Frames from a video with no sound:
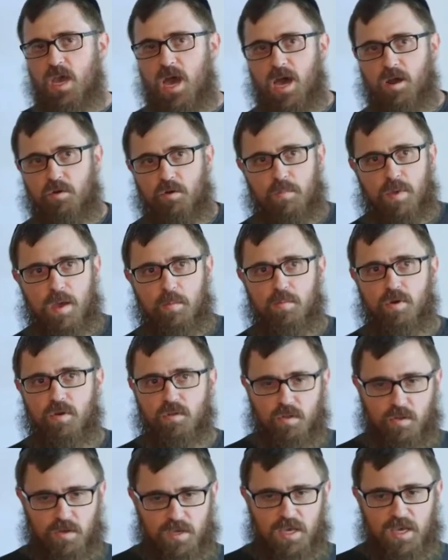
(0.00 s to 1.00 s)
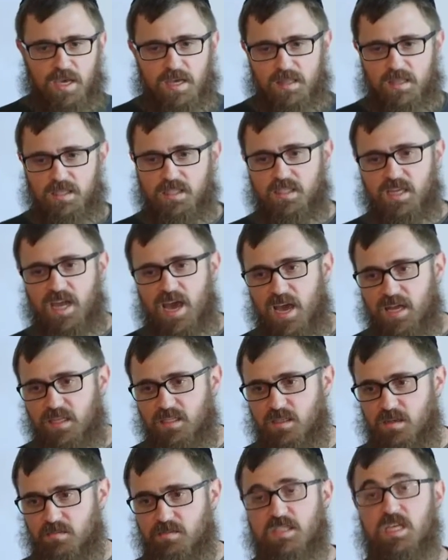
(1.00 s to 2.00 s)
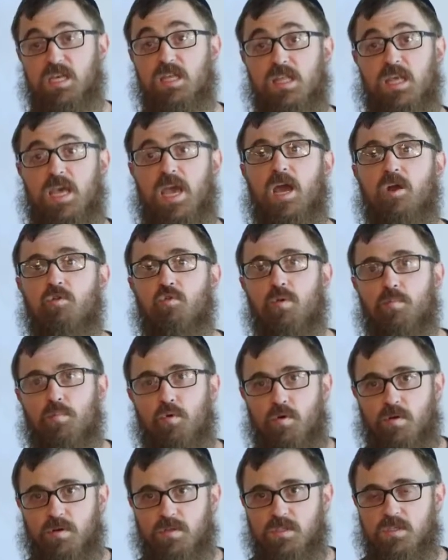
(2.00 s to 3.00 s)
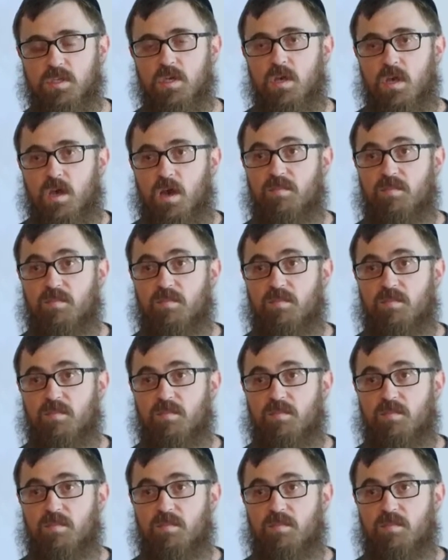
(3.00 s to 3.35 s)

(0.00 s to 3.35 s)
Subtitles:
I remember looking at the stats of seeing the error reports